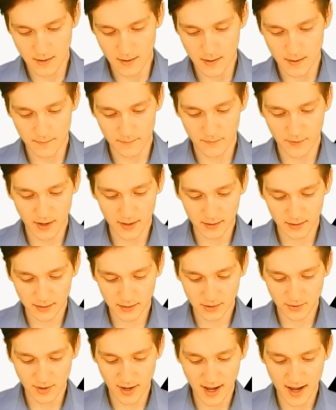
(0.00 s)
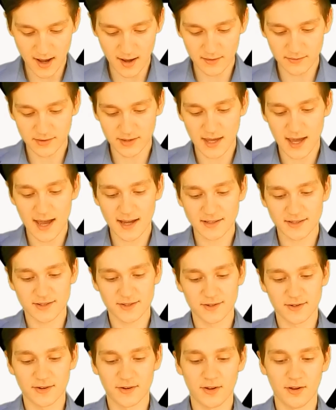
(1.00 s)
Um, finally, you have the
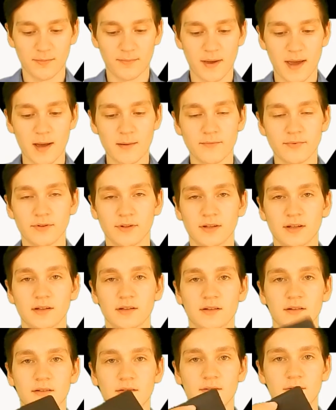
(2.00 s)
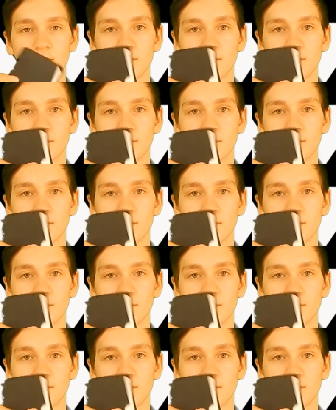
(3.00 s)
actual pamphlet,